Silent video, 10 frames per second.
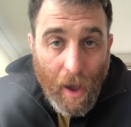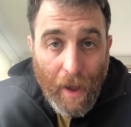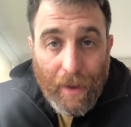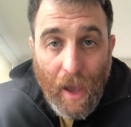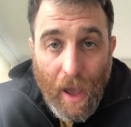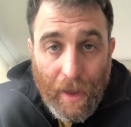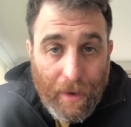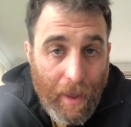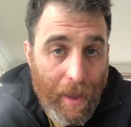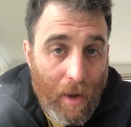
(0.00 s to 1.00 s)
I
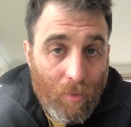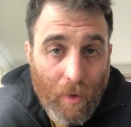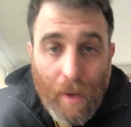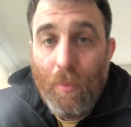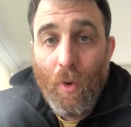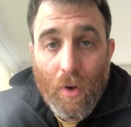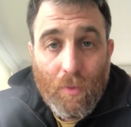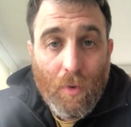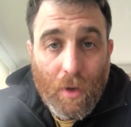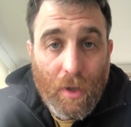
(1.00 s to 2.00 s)
got a Ray
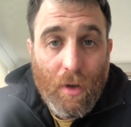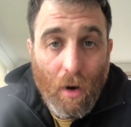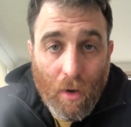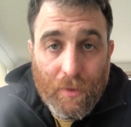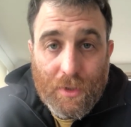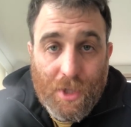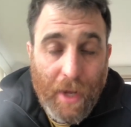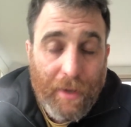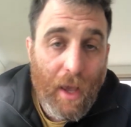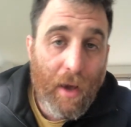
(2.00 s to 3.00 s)
Bork rookie card that
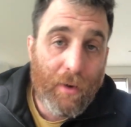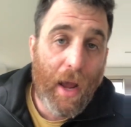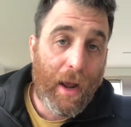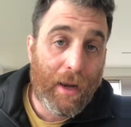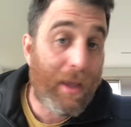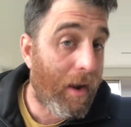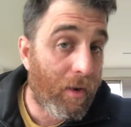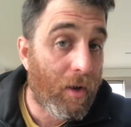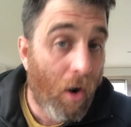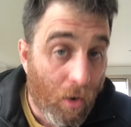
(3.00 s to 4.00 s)
checked out. I got a
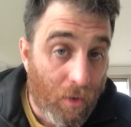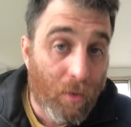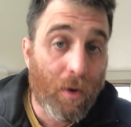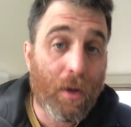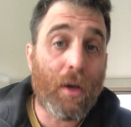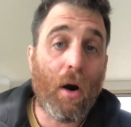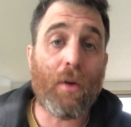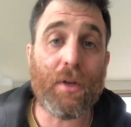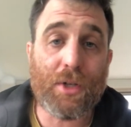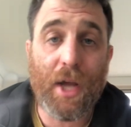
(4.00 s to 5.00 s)
Gary Carter rookie
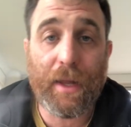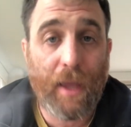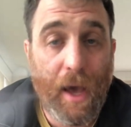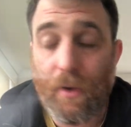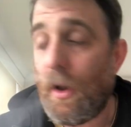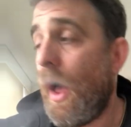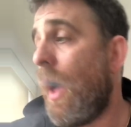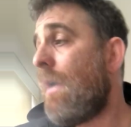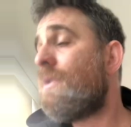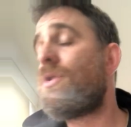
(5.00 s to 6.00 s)
card that checked out.
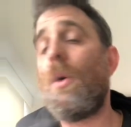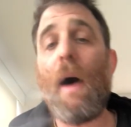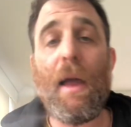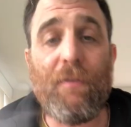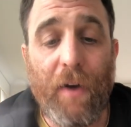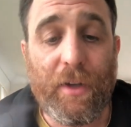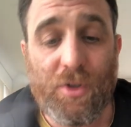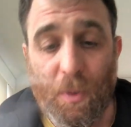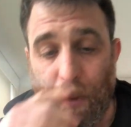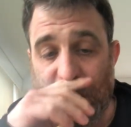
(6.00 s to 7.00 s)
So my
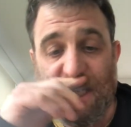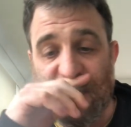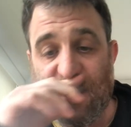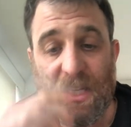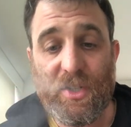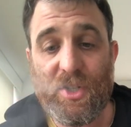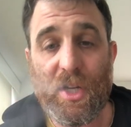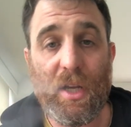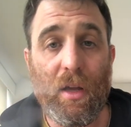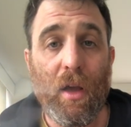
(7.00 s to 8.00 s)
advice with
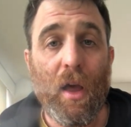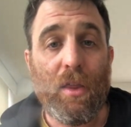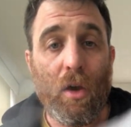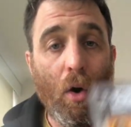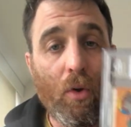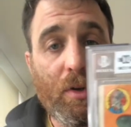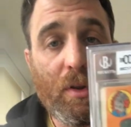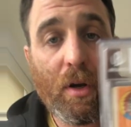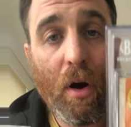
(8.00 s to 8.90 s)
BCCG, the older the